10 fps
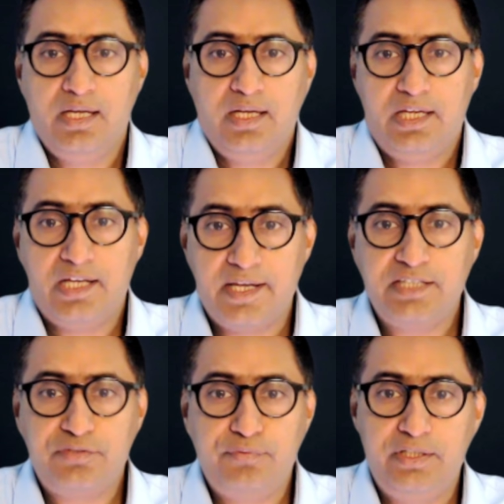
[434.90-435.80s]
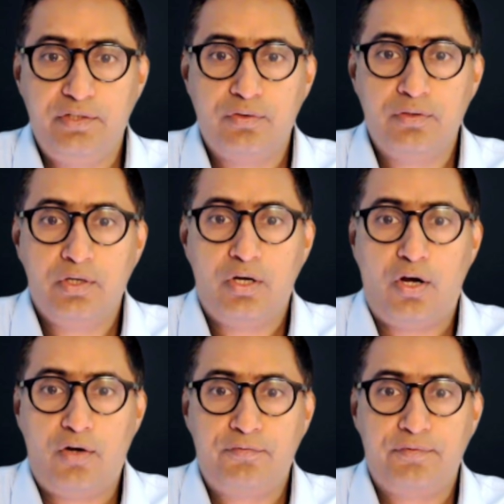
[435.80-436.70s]
In our next video
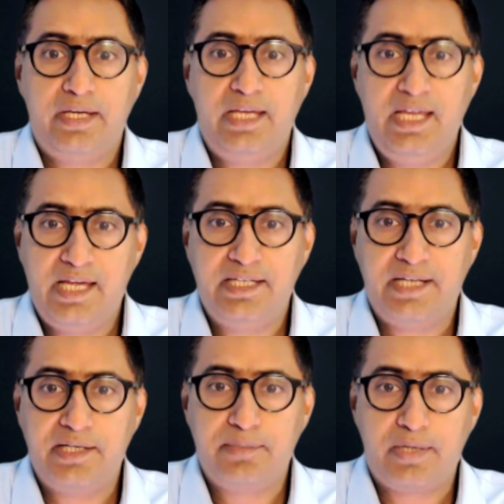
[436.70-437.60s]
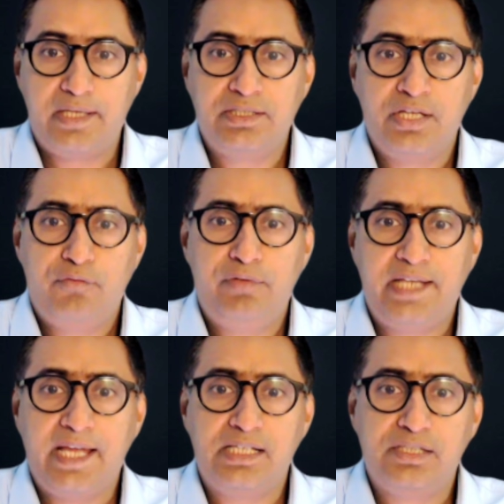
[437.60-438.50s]
of AI in Enterprise, we
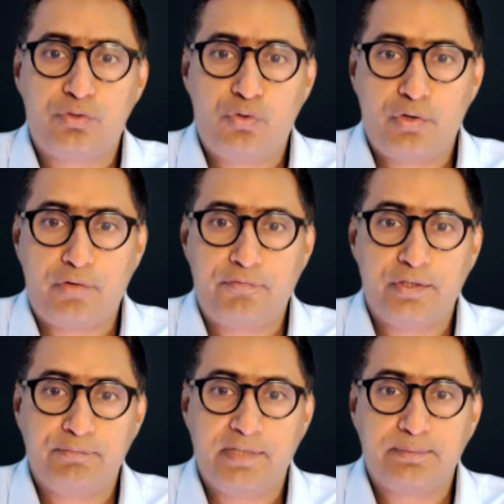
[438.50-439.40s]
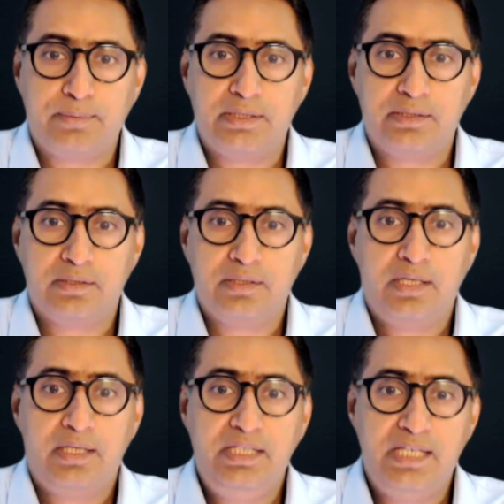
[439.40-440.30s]
tackle the core of your investment.
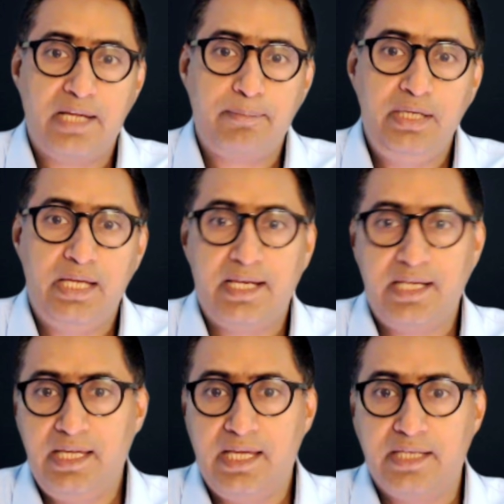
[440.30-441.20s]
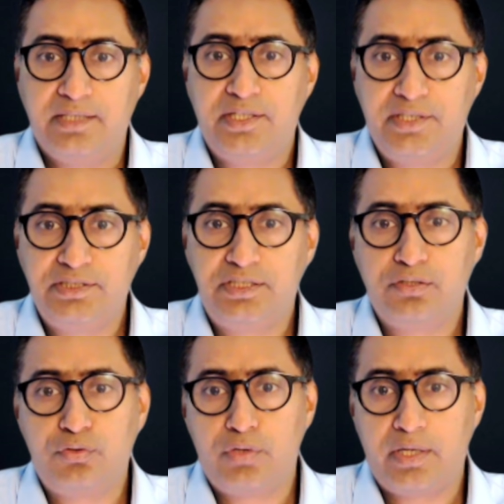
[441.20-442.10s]
ERP and AI, the digital
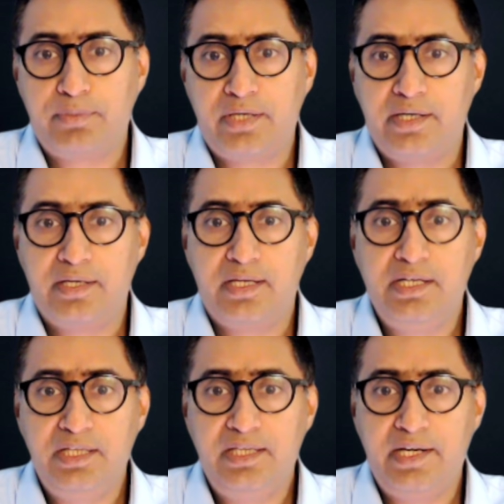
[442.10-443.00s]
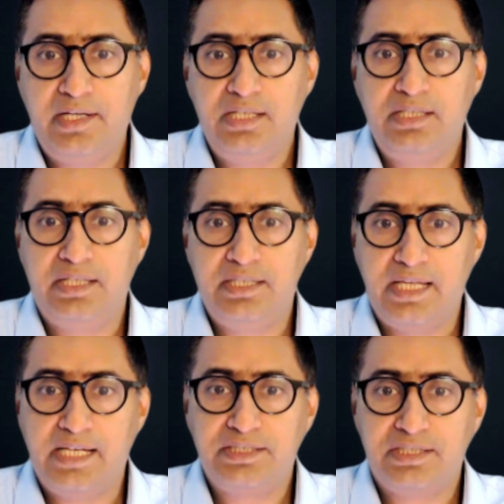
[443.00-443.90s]
core upgrade, integrating the
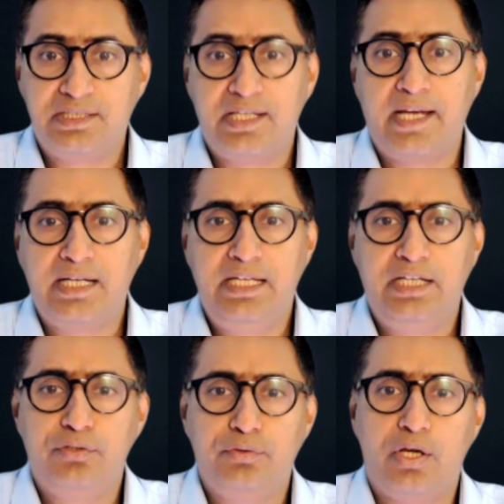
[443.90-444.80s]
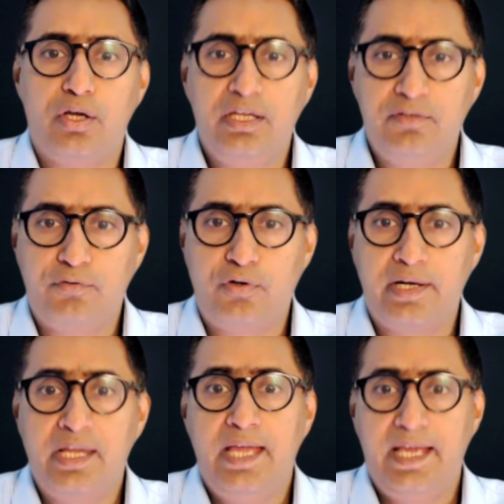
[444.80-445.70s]
intelligence directly into your Infor,
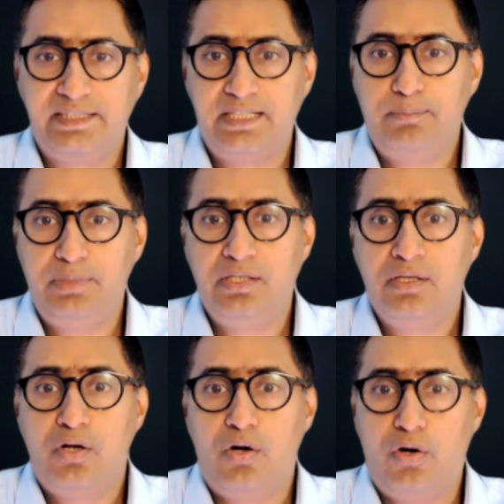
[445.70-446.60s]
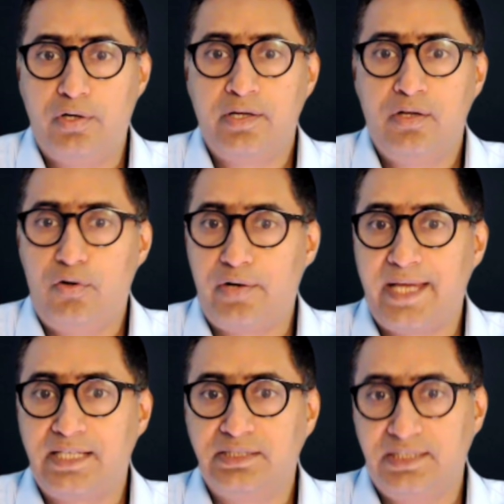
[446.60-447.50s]
SAP, or
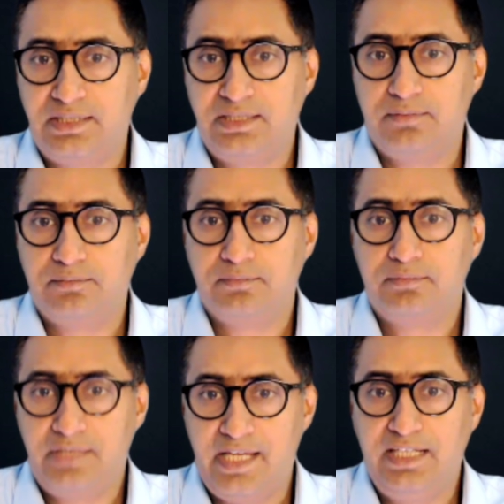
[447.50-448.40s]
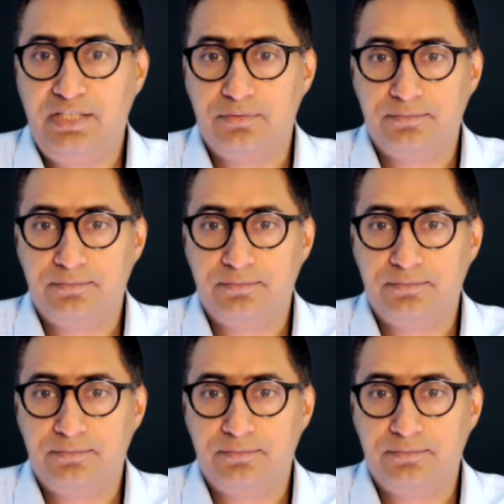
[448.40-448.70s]
Oracle system. Thank you.